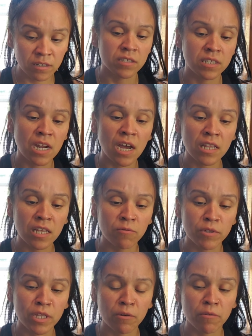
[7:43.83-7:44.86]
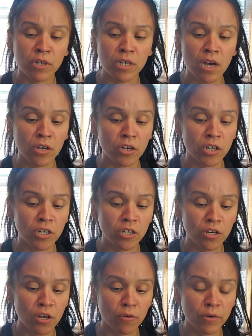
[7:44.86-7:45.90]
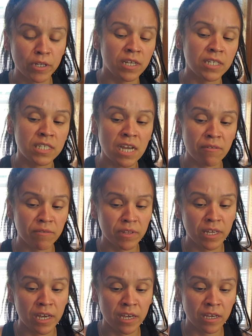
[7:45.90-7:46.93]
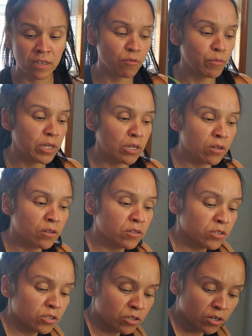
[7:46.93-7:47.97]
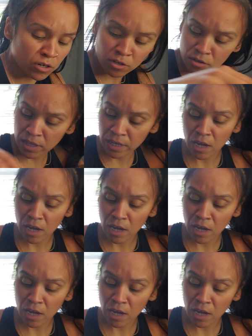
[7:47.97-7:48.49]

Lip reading: It's not like when they were younger, you know, and they definitely ate the meals, or like,